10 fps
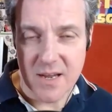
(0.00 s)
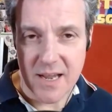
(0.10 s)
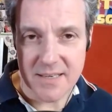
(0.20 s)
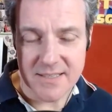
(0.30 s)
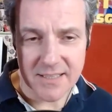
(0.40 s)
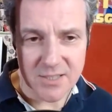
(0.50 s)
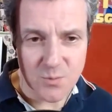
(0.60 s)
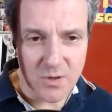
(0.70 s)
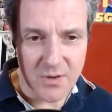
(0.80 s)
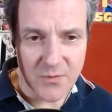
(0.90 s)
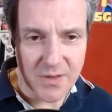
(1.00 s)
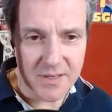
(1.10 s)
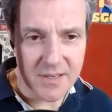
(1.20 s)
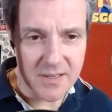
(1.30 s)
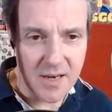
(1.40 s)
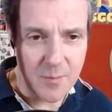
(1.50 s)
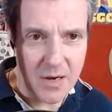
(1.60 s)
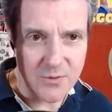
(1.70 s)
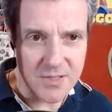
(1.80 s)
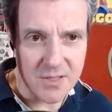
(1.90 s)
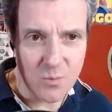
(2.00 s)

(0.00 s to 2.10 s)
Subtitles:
and tell us what you think about it.